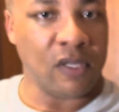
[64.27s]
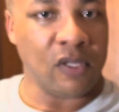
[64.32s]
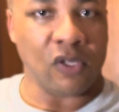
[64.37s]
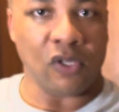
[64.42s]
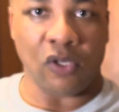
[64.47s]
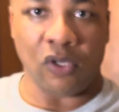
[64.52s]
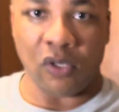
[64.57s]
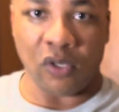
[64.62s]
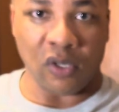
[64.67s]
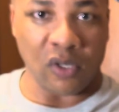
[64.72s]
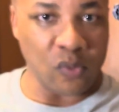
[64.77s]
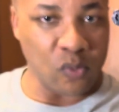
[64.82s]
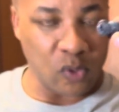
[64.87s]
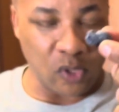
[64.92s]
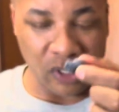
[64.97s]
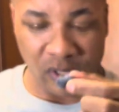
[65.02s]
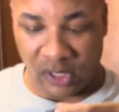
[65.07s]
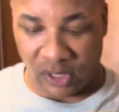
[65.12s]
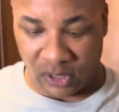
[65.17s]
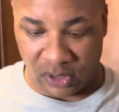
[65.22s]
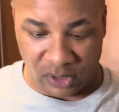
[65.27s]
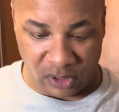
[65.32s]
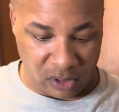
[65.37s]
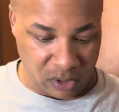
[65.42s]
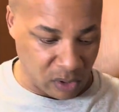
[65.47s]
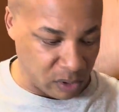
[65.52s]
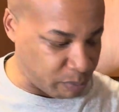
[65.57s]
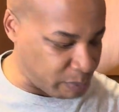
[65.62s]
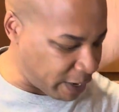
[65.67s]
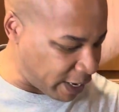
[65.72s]
You don't want this in
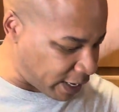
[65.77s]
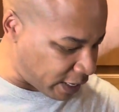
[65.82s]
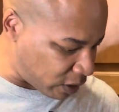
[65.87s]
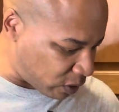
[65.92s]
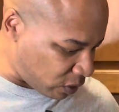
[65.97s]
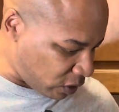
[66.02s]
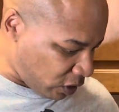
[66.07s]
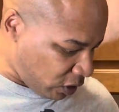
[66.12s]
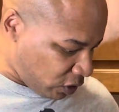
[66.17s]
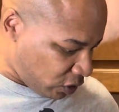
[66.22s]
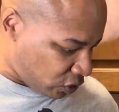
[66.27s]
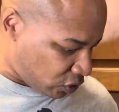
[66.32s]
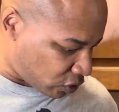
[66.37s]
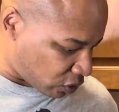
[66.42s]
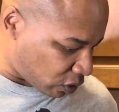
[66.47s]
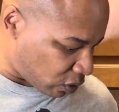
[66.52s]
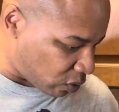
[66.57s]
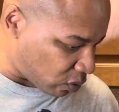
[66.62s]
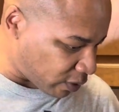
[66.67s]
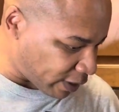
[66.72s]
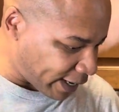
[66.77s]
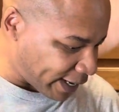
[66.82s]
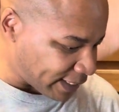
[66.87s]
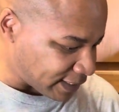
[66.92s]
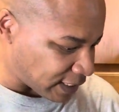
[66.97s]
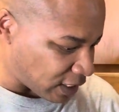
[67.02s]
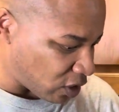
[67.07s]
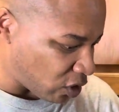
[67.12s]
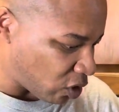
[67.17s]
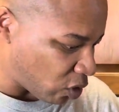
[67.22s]
your pile. So as
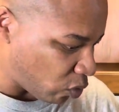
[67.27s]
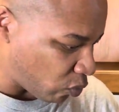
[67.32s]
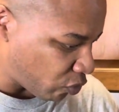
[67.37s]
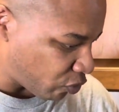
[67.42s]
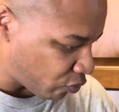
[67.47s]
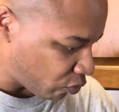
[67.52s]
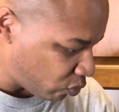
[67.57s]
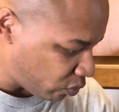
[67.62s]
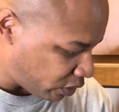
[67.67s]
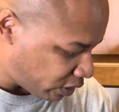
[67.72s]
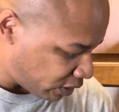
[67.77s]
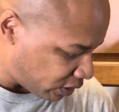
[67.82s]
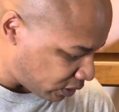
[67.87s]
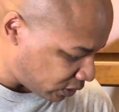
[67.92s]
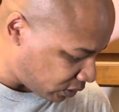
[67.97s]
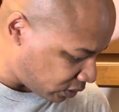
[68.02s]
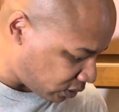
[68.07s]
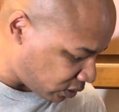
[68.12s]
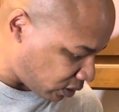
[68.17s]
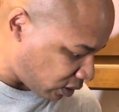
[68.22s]
I go through this